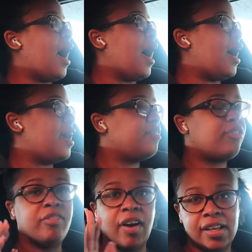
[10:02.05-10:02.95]

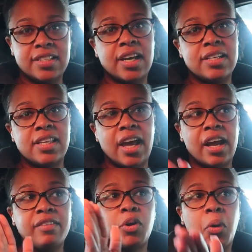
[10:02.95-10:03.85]
And for Valentine's Day,
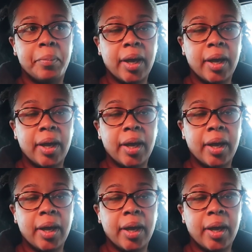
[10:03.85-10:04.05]
I have to go and